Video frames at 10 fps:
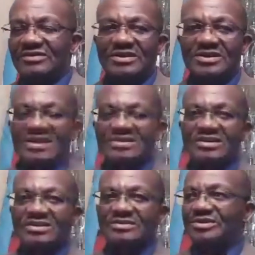our
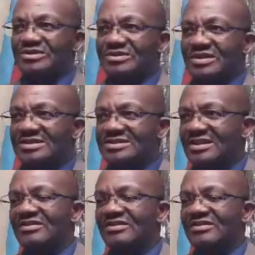elderly person are
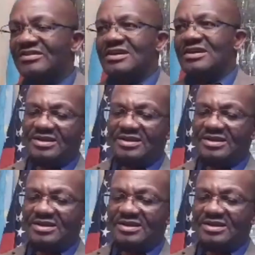safe.